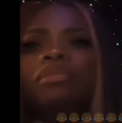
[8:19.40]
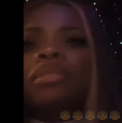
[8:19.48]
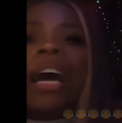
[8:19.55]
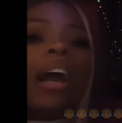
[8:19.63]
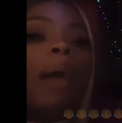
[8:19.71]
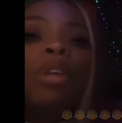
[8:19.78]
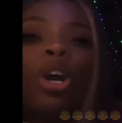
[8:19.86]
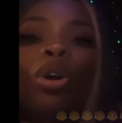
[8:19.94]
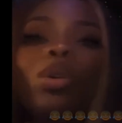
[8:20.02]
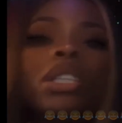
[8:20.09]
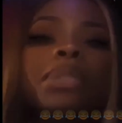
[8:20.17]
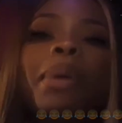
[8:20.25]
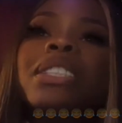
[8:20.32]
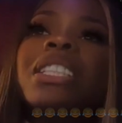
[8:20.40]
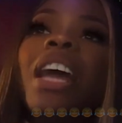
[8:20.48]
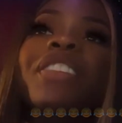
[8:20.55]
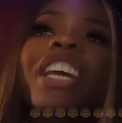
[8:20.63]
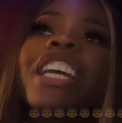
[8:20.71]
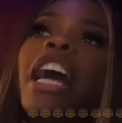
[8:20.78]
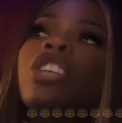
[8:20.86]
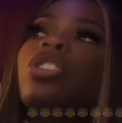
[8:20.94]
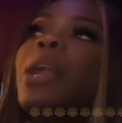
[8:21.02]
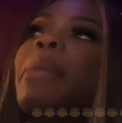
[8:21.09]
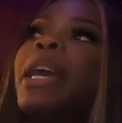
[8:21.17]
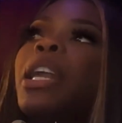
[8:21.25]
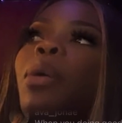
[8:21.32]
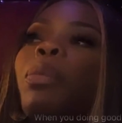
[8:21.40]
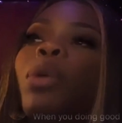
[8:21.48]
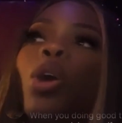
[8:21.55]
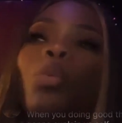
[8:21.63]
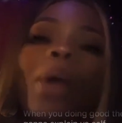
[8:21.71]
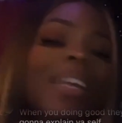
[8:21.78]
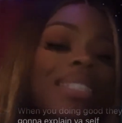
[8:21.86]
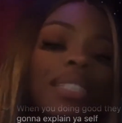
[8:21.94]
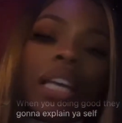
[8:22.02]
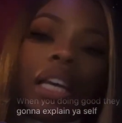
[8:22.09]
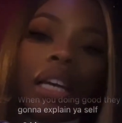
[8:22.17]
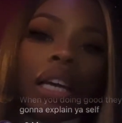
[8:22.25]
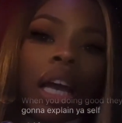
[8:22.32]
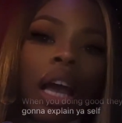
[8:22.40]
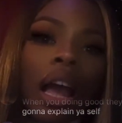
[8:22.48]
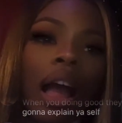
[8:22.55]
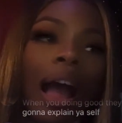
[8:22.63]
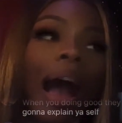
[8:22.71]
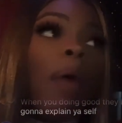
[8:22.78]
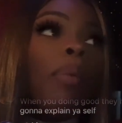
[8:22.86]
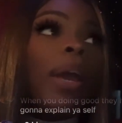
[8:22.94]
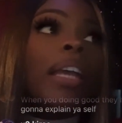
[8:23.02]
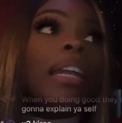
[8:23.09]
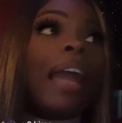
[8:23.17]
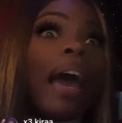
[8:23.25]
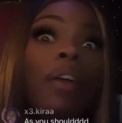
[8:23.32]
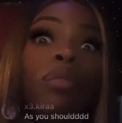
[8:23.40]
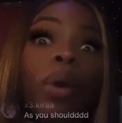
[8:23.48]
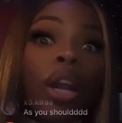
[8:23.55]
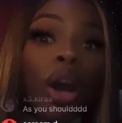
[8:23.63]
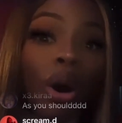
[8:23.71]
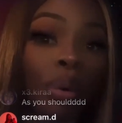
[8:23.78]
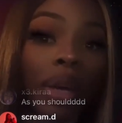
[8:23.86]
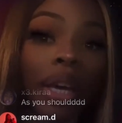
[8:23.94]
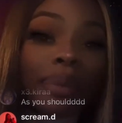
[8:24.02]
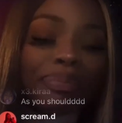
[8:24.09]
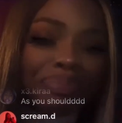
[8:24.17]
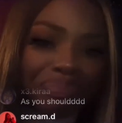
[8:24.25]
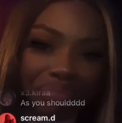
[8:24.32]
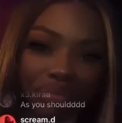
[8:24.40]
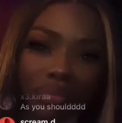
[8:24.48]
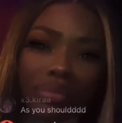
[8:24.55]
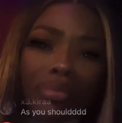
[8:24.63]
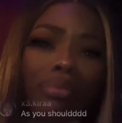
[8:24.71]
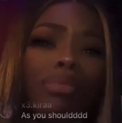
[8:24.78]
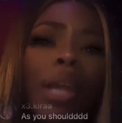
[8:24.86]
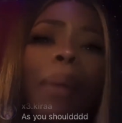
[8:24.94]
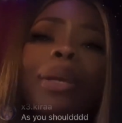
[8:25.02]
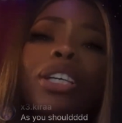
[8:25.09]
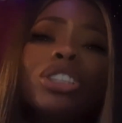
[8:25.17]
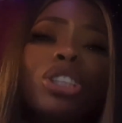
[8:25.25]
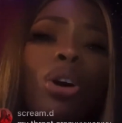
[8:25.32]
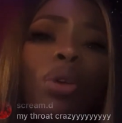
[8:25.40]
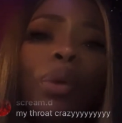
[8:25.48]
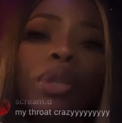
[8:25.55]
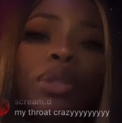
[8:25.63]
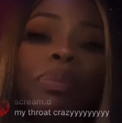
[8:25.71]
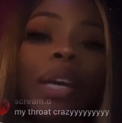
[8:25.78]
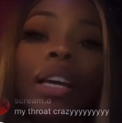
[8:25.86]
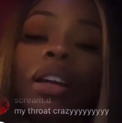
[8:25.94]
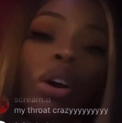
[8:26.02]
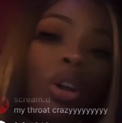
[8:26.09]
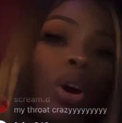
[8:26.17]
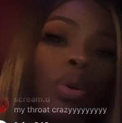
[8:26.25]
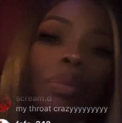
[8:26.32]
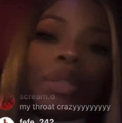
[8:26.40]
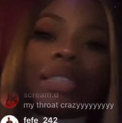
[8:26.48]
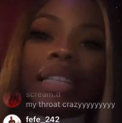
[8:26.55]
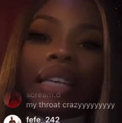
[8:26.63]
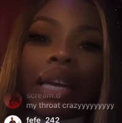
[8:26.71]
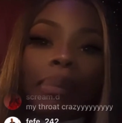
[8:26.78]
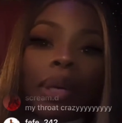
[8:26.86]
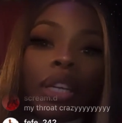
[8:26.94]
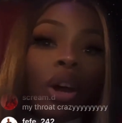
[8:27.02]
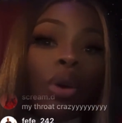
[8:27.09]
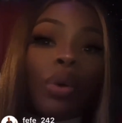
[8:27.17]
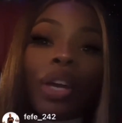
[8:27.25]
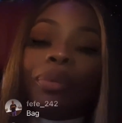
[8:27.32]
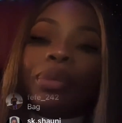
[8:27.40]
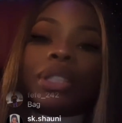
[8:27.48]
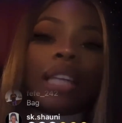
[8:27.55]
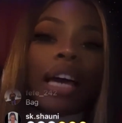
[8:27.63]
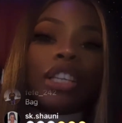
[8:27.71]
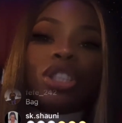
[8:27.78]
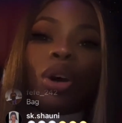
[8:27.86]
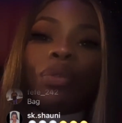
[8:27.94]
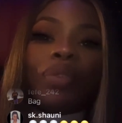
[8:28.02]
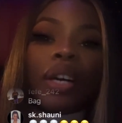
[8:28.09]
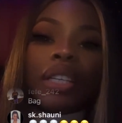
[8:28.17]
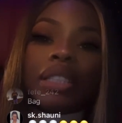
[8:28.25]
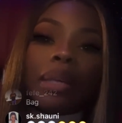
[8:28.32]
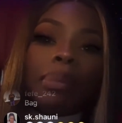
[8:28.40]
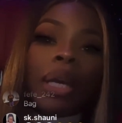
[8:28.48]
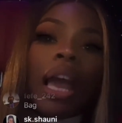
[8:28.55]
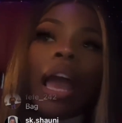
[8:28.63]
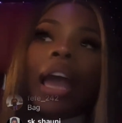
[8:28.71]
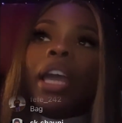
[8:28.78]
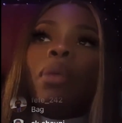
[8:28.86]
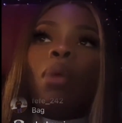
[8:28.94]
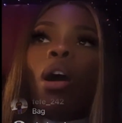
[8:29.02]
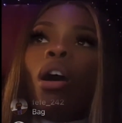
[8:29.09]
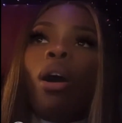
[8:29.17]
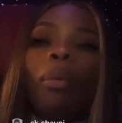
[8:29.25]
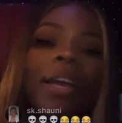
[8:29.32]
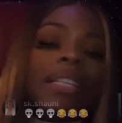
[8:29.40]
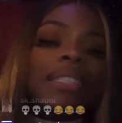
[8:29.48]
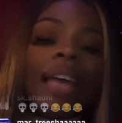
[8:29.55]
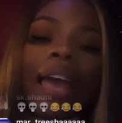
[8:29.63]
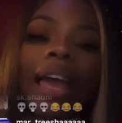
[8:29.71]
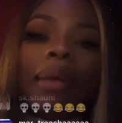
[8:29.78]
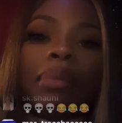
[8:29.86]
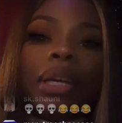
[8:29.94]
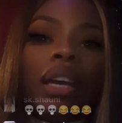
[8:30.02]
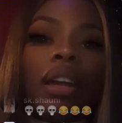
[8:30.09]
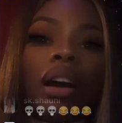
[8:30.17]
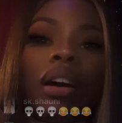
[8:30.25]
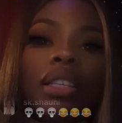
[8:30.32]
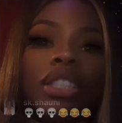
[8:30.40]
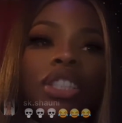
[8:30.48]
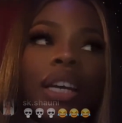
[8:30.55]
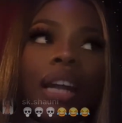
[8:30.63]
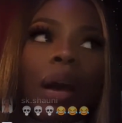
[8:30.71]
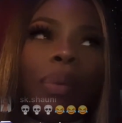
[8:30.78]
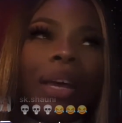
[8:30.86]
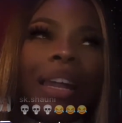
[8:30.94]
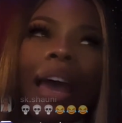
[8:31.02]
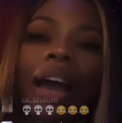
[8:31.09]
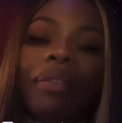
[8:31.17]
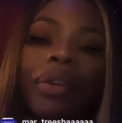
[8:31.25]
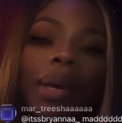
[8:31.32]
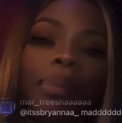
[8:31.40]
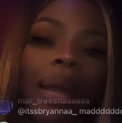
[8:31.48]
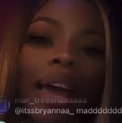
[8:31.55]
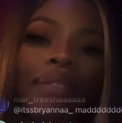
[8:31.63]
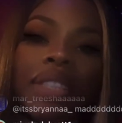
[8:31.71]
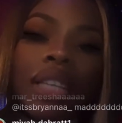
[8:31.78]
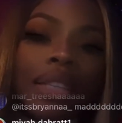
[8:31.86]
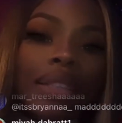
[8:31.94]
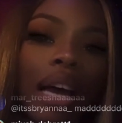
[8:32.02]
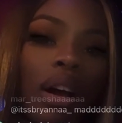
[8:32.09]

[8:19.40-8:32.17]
Like I'm the coolest person ever. Then y'all trying to make it a, a race thing. I went live with Logan because Logan was me and oh, Logan was DMing. Logan was like so funny to me. He would always tag me and all this shit, and I went live with him. Live is nothing.